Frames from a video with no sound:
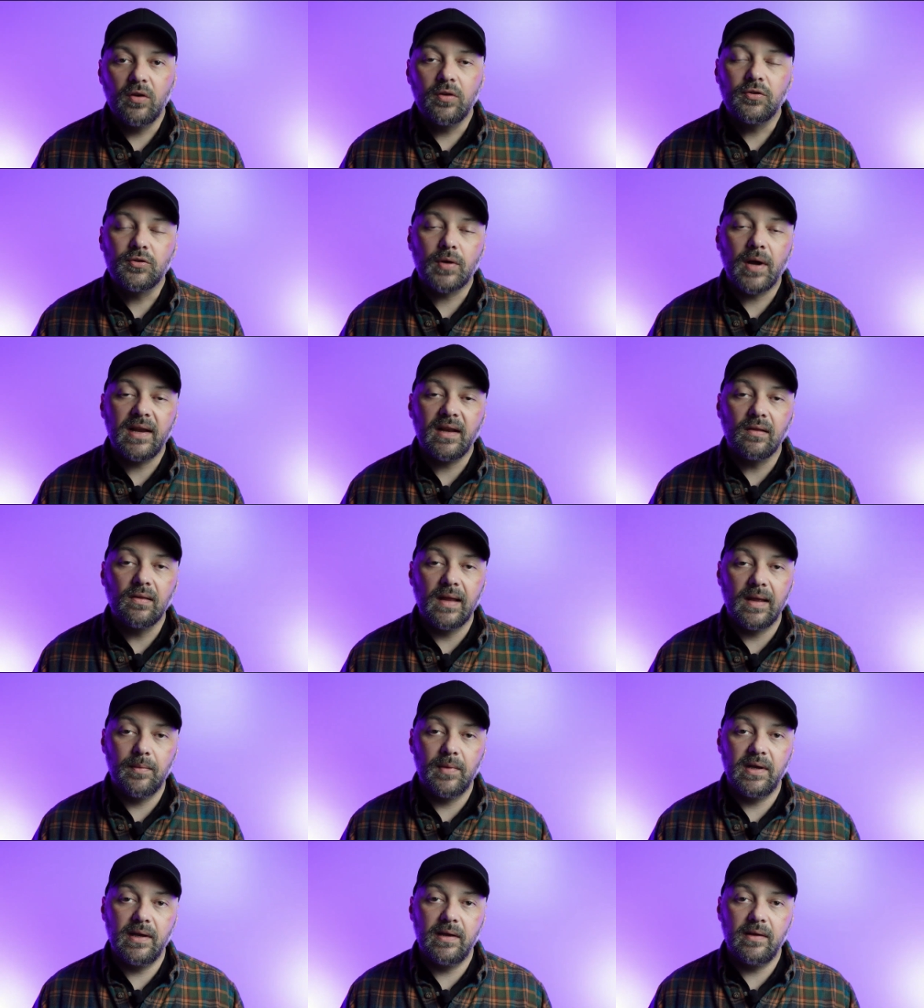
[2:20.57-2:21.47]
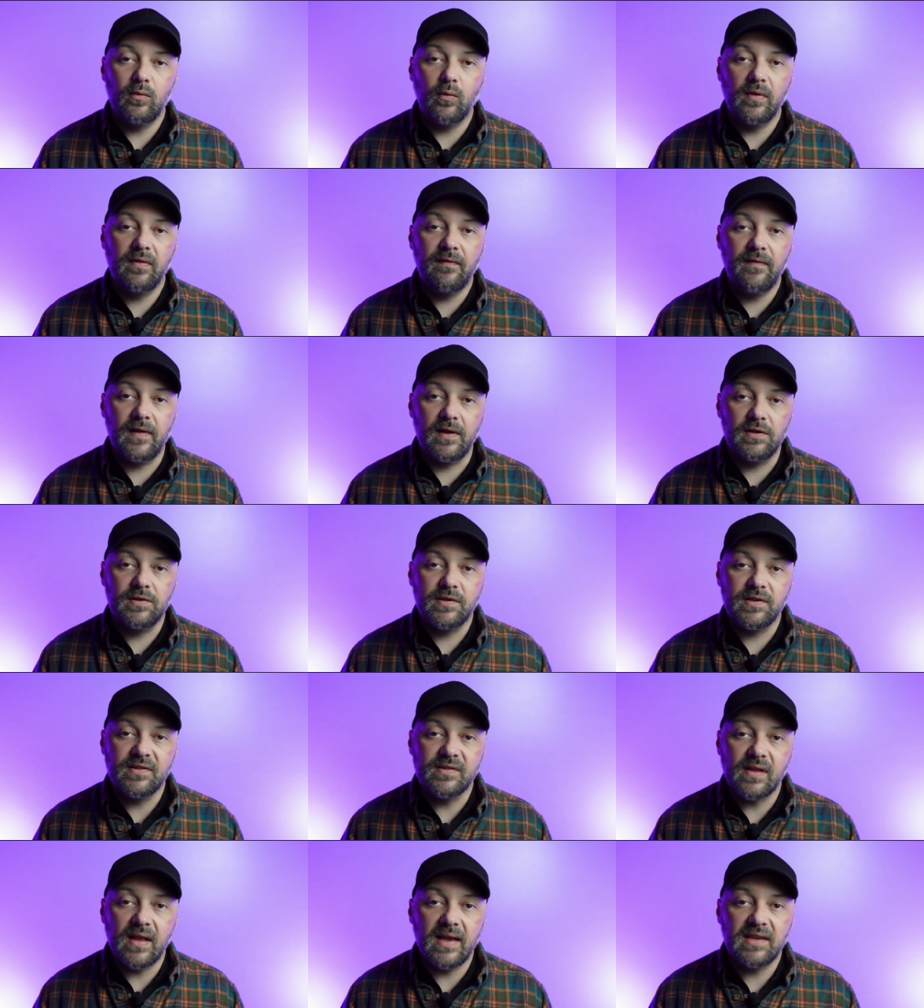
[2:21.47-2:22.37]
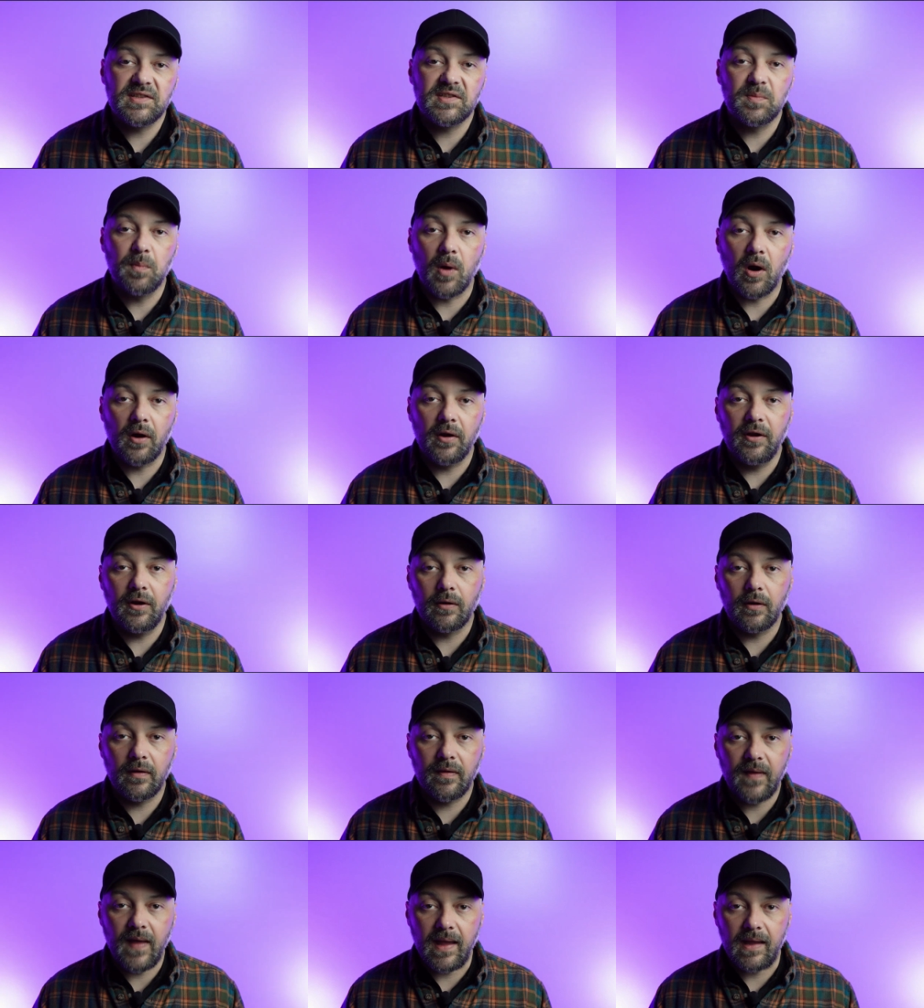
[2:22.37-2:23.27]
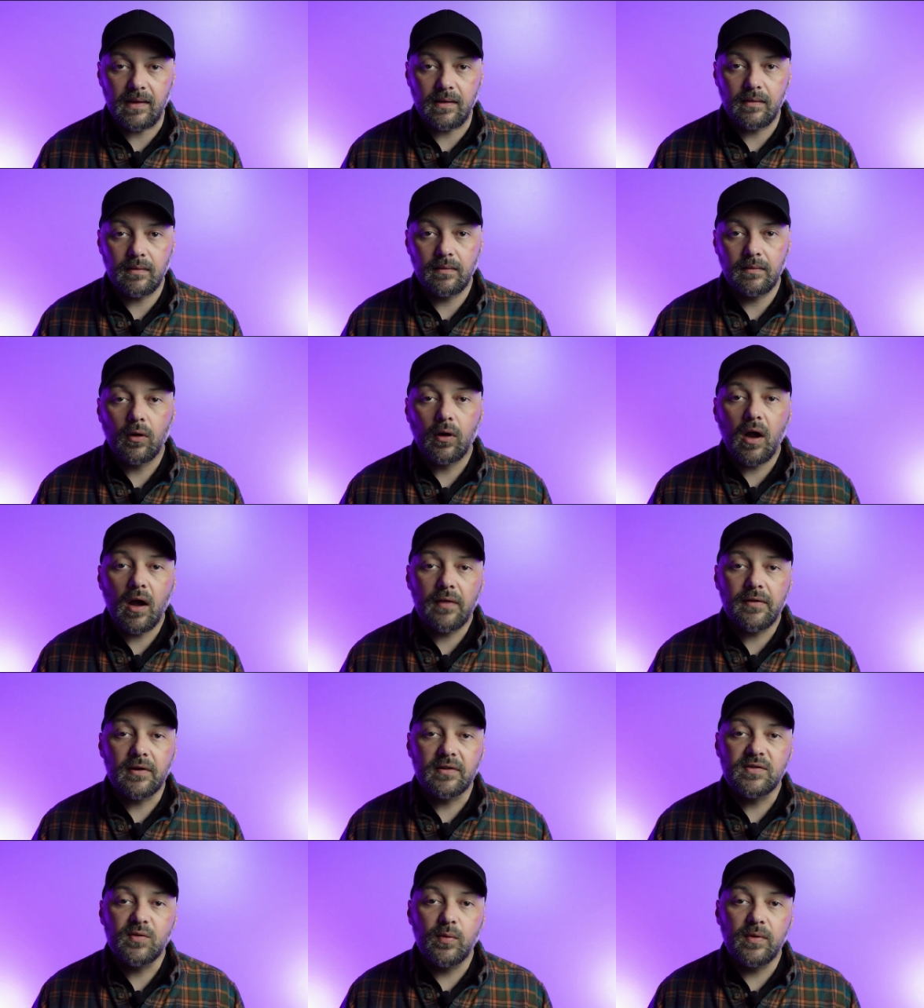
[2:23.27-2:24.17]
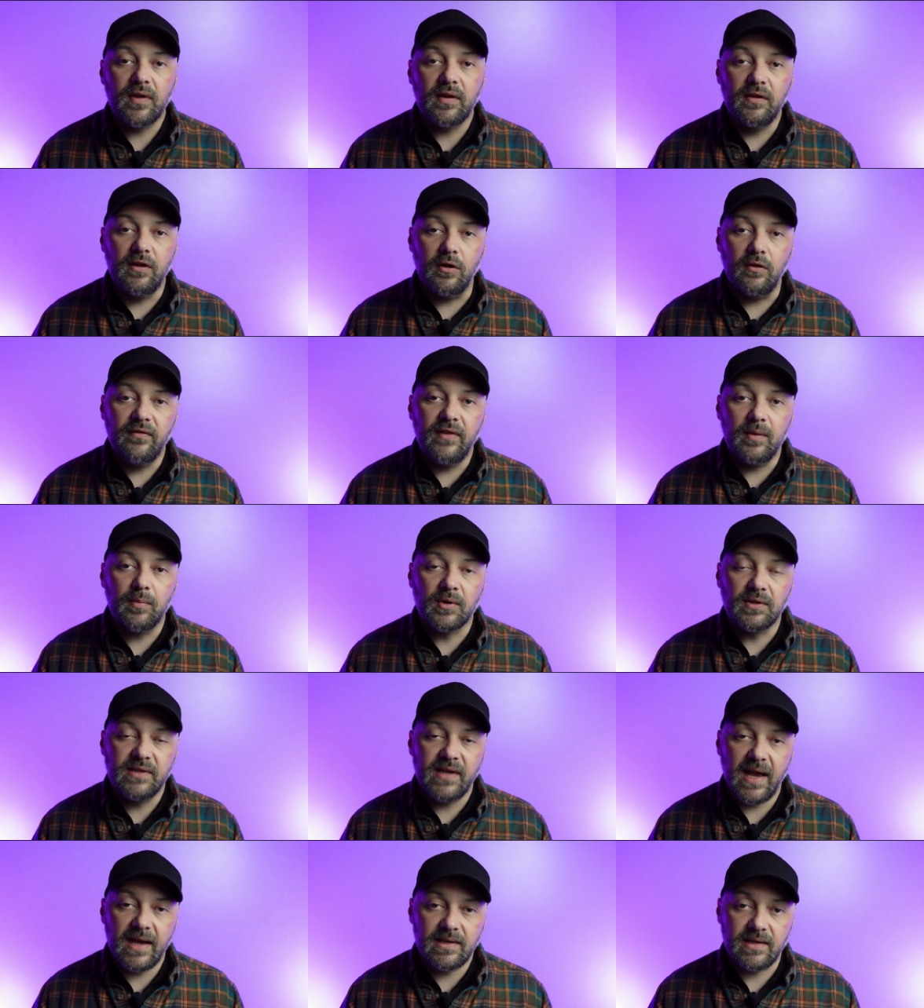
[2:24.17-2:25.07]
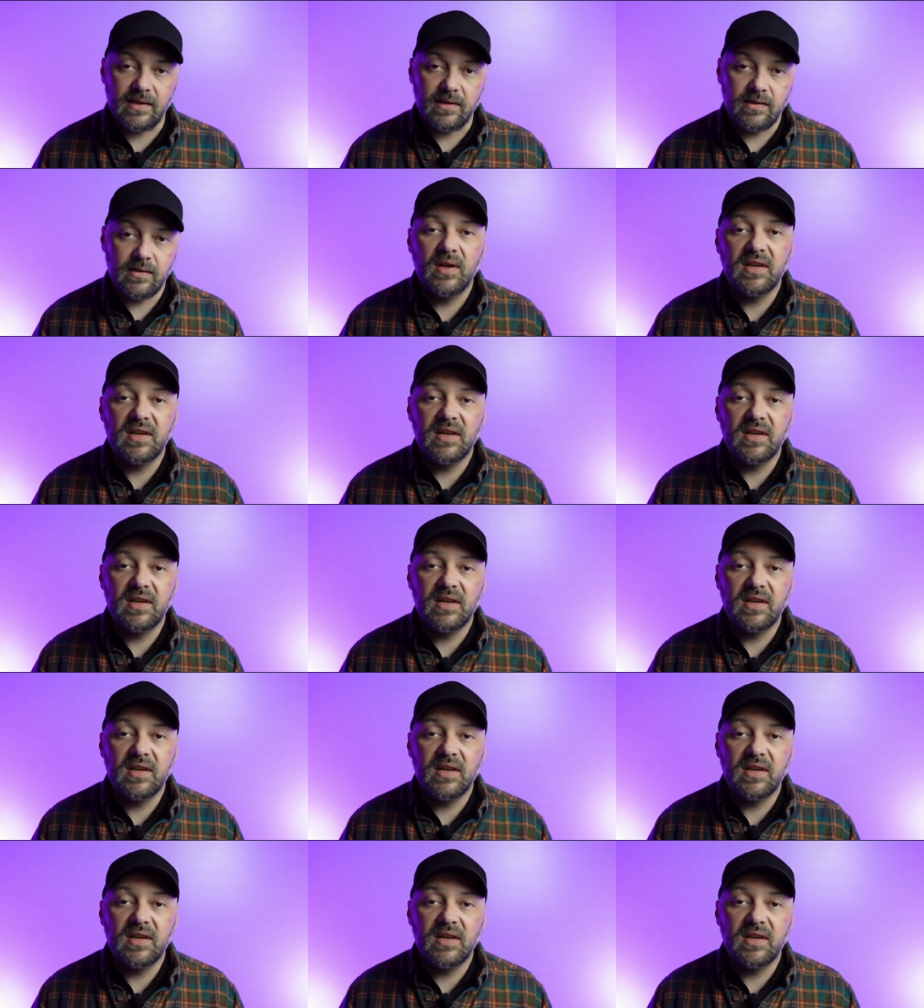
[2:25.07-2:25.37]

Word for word: You can try to limit it with finishes like spar urethane or others with a UV protectant,